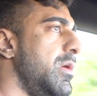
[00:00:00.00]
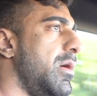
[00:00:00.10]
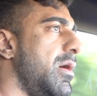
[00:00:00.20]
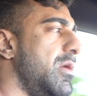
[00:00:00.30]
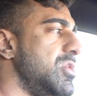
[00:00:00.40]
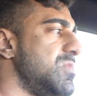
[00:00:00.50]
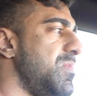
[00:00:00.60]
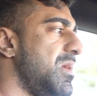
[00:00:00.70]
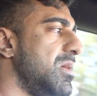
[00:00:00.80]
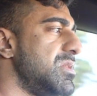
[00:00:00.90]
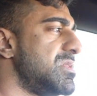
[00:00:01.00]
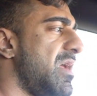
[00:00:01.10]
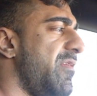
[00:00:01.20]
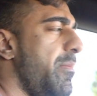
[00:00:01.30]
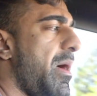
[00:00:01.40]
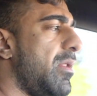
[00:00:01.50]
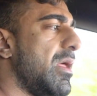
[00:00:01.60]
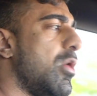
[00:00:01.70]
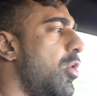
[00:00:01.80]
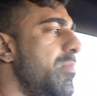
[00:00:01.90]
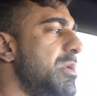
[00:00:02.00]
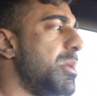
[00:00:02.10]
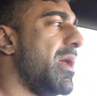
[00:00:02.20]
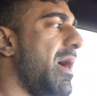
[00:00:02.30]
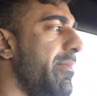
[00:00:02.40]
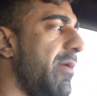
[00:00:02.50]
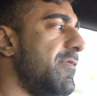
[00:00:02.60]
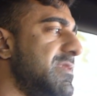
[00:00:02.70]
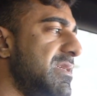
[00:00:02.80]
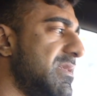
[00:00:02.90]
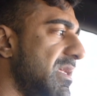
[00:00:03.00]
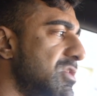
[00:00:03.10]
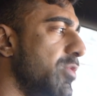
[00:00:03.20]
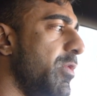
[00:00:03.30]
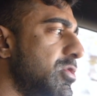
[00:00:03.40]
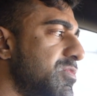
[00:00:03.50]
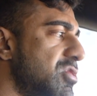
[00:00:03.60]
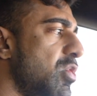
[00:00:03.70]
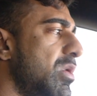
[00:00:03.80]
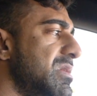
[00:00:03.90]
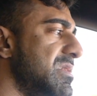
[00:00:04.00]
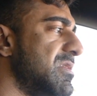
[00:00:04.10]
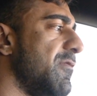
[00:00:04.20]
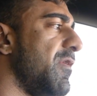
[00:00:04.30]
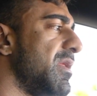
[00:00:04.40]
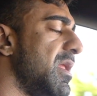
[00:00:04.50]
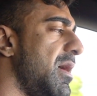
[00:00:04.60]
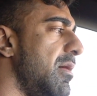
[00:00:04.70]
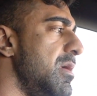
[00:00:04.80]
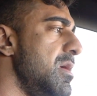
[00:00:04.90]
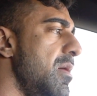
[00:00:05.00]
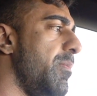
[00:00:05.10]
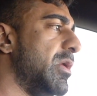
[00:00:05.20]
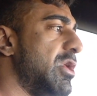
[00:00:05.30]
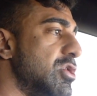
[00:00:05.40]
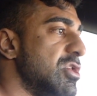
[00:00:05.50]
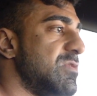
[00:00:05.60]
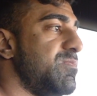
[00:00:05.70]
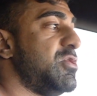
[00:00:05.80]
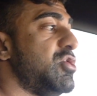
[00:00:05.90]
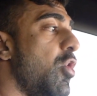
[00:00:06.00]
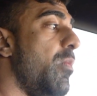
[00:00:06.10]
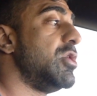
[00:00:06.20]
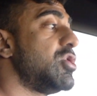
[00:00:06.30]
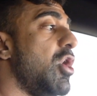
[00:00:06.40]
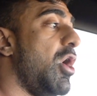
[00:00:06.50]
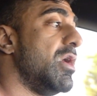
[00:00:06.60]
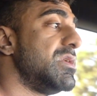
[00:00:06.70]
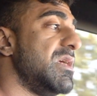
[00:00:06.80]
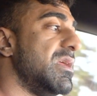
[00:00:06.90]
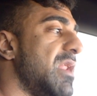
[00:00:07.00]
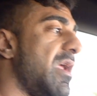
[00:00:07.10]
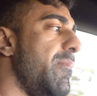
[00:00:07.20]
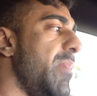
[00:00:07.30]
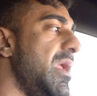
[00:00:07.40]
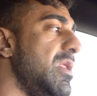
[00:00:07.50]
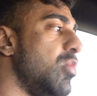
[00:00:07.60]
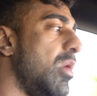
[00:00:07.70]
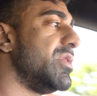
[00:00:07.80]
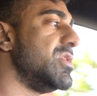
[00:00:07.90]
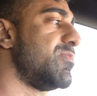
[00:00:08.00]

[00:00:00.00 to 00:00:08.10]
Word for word: uh, just because it's not even about like oh me trying to hide my physique because I still post stories and stuff like that. But there's just so much content that I've made throughout this